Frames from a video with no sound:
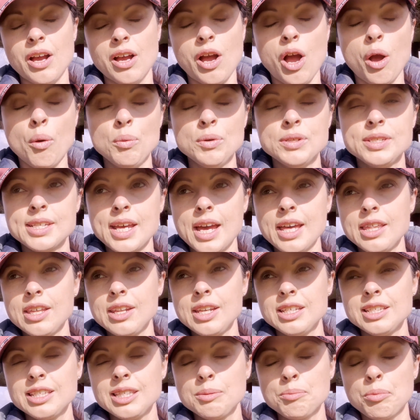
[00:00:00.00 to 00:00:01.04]
I would say that
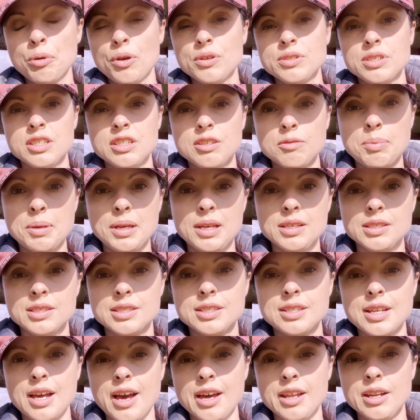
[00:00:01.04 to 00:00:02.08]
he's in the process of being
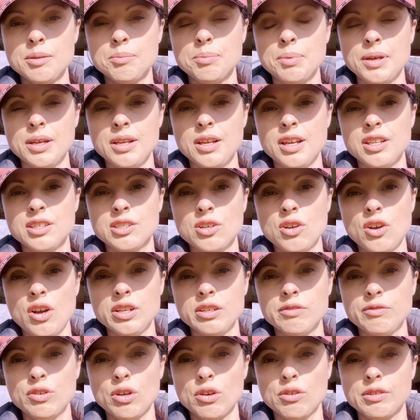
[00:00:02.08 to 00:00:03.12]
started, but it's kind
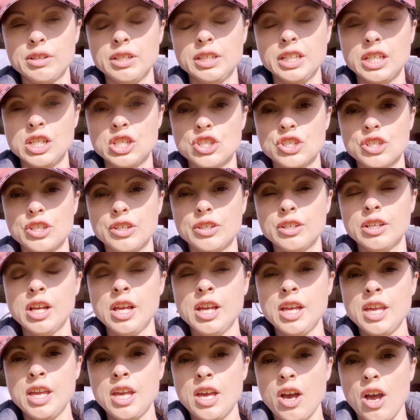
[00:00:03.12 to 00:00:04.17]
of not really true.
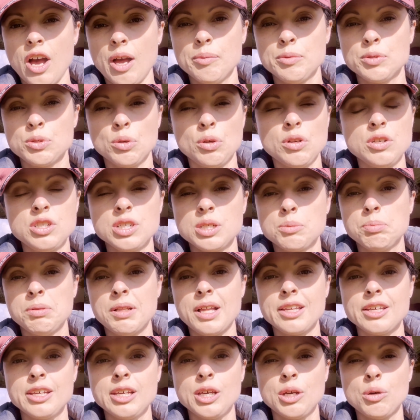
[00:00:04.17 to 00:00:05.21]
I'm sort of just
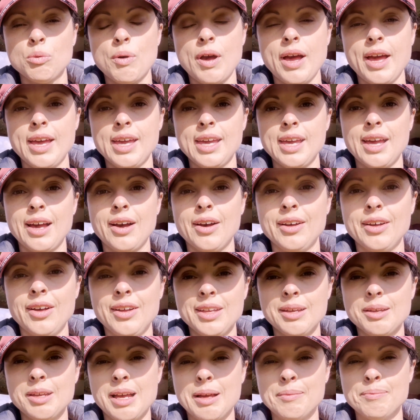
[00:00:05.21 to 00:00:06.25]
plugging away
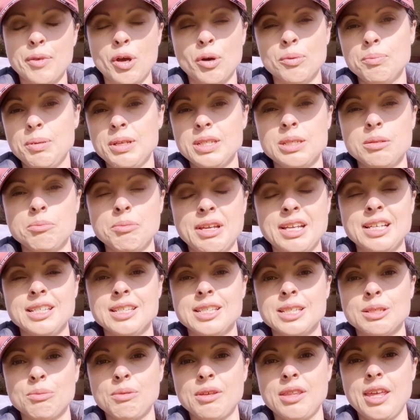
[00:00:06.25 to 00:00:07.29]
on bits and
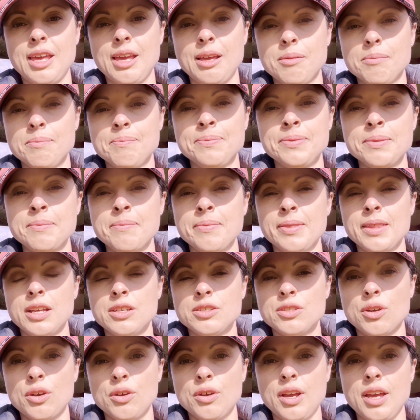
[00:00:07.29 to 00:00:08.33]
pieces with him.
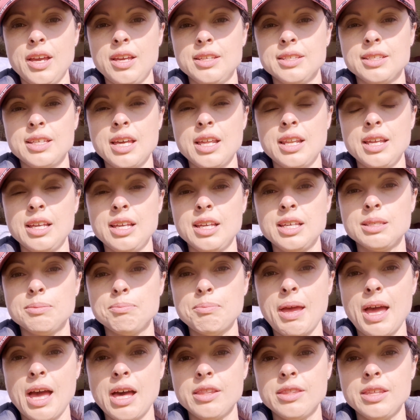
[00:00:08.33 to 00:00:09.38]
So he's getting his
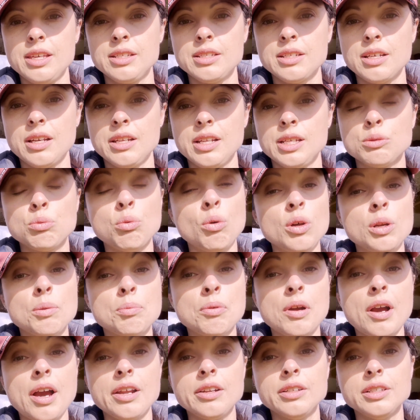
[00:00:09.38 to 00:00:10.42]
mouthing done. He's worn a
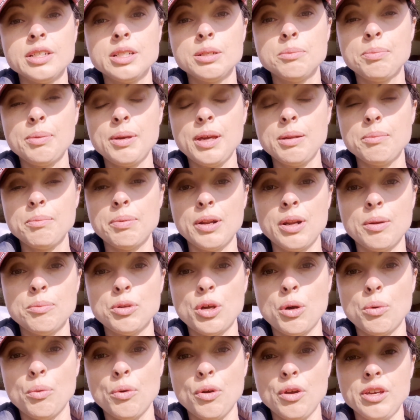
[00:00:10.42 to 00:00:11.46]
bridle in a bit, but I'm
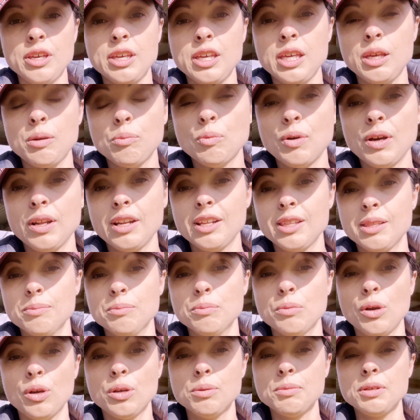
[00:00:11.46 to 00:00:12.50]
not working in one at the
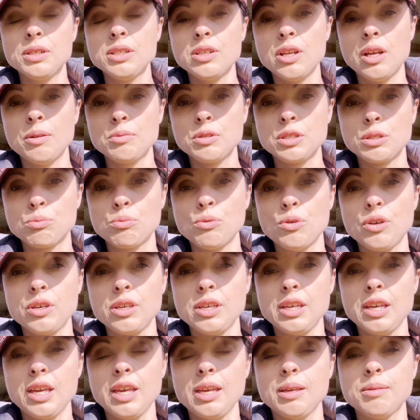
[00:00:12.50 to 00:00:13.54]
moment. I'm just
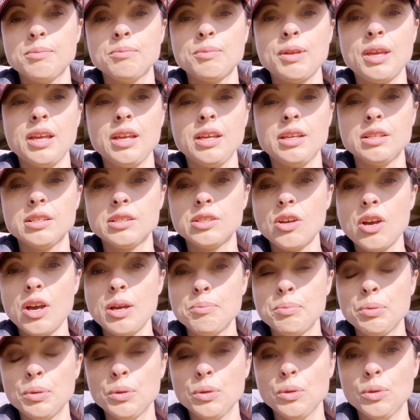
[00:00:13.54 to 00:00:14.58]
working him in a
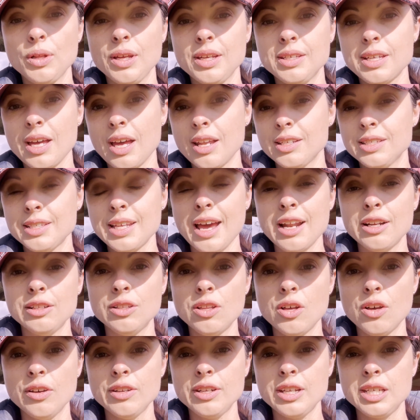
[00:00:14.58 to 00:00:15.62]
side pull. He's had a saddle
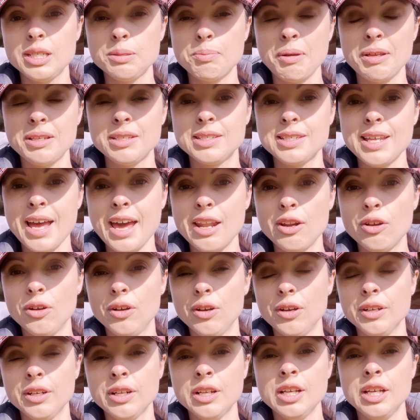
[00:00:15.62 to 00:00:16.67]
on, he's been sat
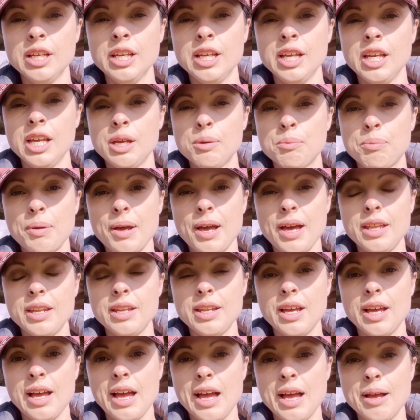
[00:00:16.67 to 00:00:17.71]
on, but
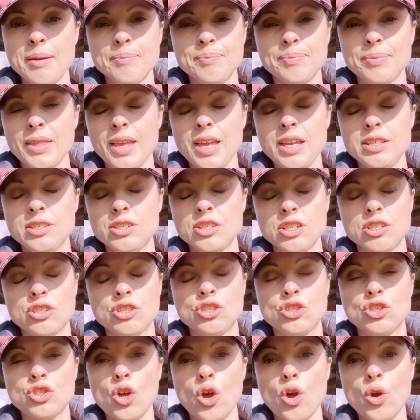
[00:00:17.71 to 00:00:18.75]
he's
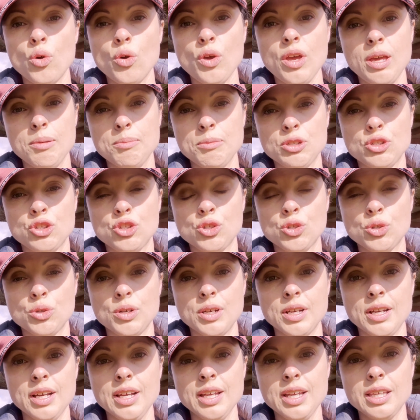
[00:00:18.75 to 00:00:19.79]
just so
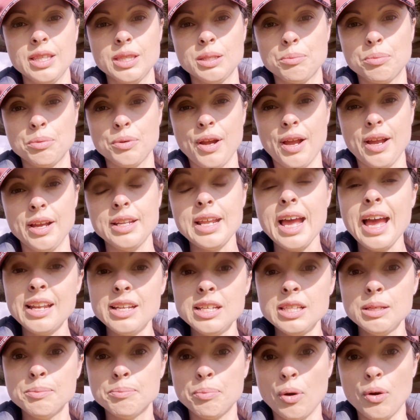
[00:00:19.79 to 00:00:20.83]
immature in the brain and
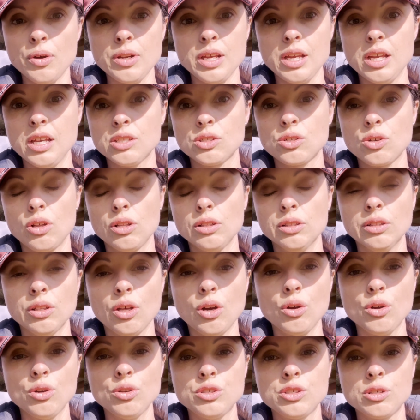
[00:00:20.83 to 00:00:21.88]
in the body. He's got
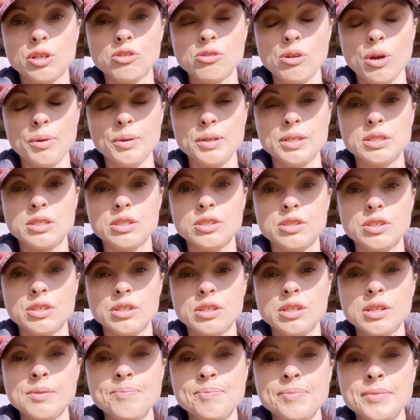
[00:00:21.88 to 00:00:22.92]
loads of growing to
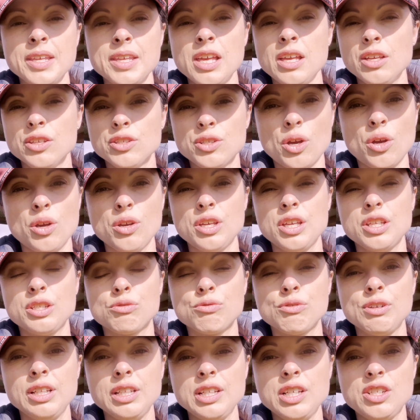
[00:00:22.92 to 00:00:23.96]
do. So it's
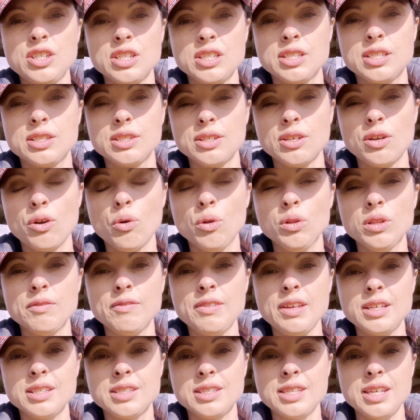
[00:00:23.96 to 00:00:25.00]
really just, all of
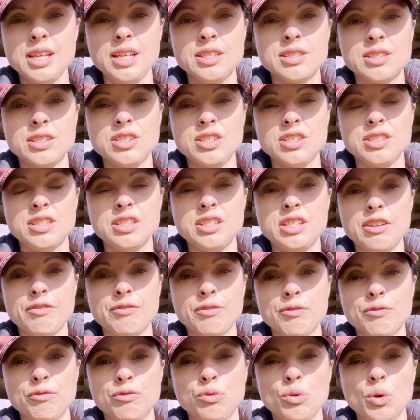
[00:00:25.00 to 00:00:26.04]
these things are just a
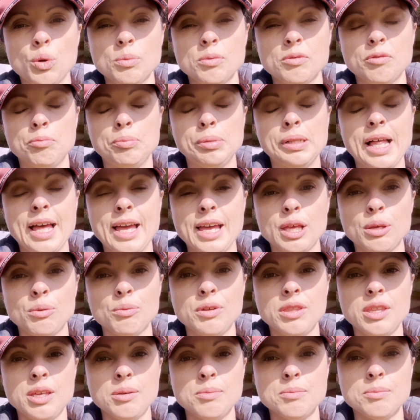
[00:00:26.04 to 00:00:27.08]
different form of playing
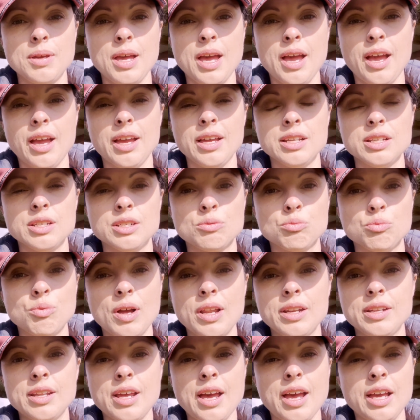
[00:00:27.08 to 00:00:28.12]
with him, and
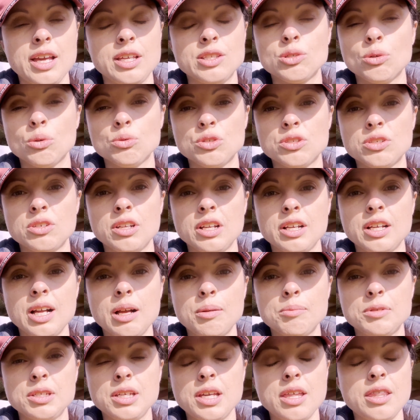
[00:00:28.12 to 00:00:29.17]
one day it's all just going to
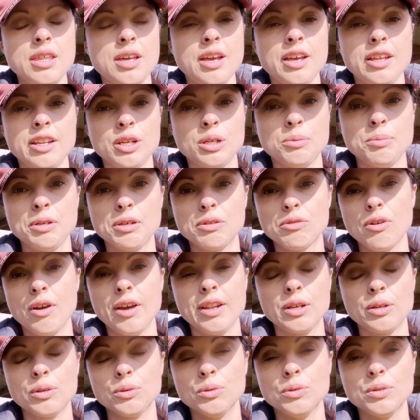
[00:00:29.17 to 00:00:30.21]
come together and he'll be a
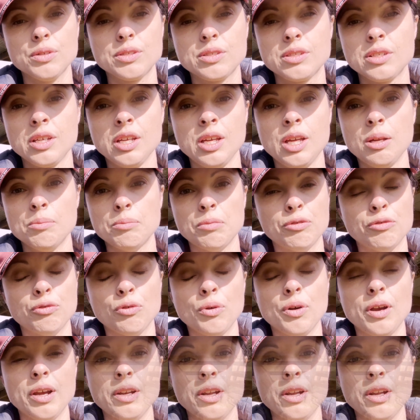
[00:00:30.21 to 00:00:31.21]
riding horse before I